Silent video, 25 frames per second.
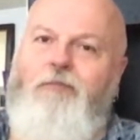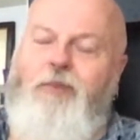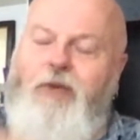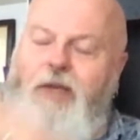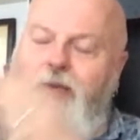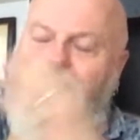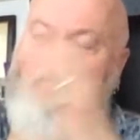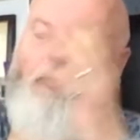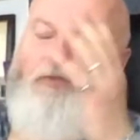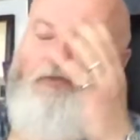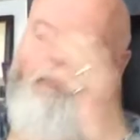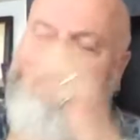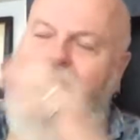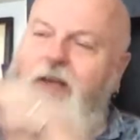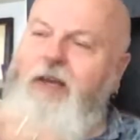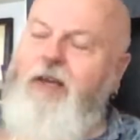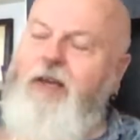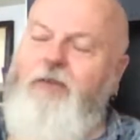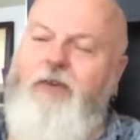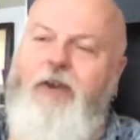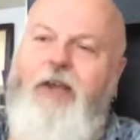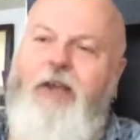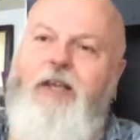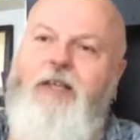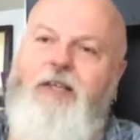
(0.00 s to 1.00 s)
people from that
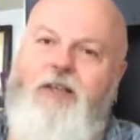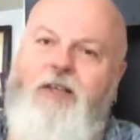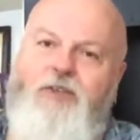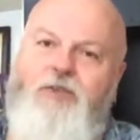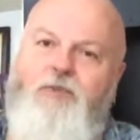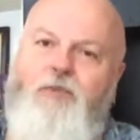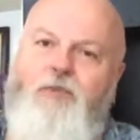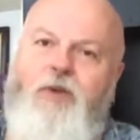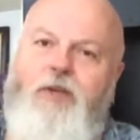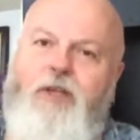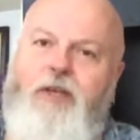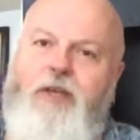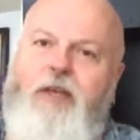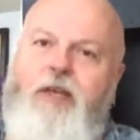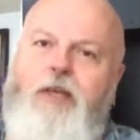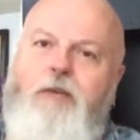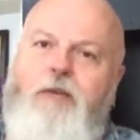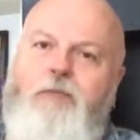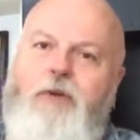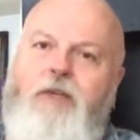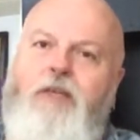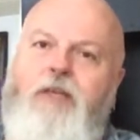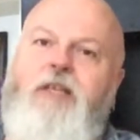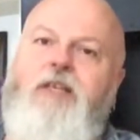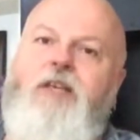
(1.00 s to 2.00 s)
area, he doesn't want to
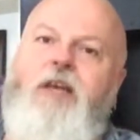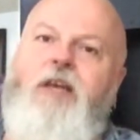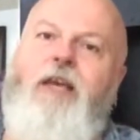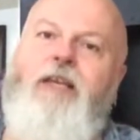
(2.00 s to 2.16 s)
keep on.